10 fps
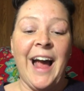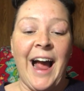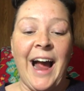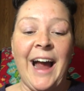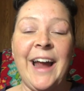
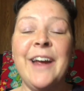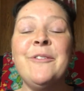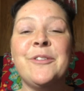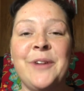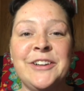I
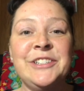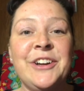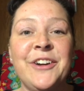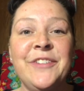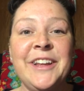was
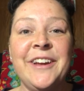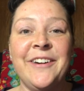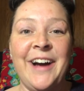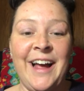watching her video